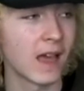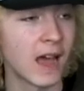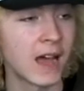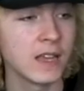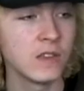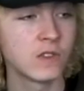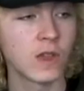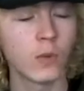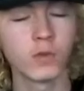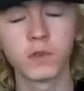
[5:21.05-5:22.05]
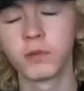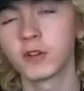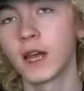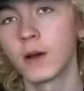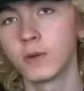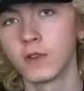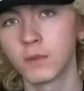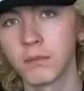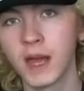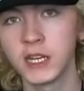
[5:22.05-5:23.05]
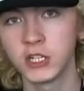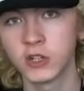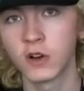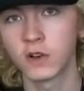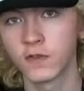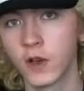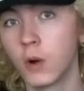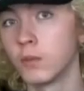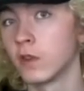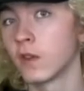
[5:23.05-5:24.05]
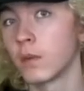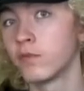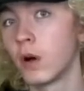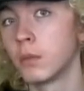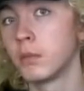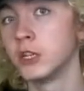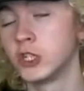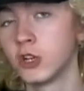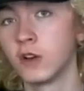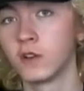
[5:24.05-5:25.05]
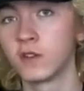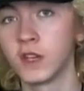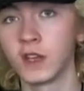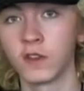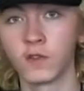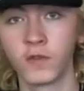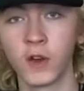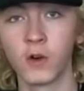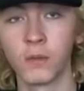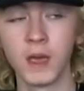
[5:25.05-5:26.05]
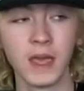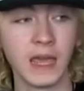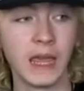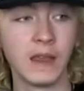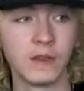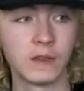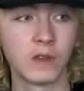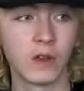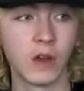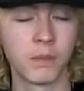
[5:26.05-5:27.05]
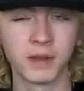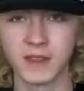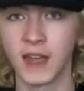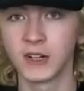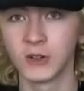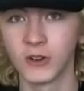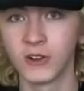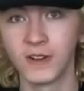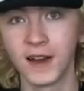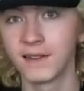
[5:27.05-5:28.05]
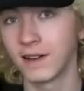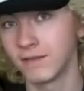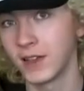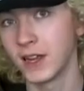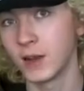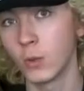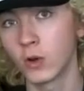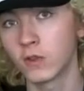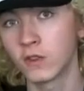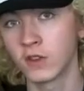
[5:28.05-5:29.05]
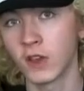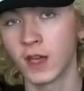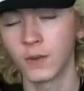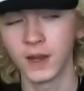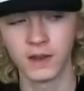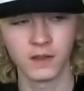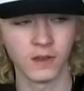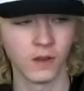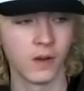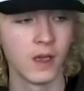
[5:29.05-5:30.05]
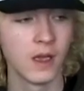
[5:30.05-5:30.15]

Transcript: I don't put out as many short films as I probably should, seeing as film is a potential career I really want to go into.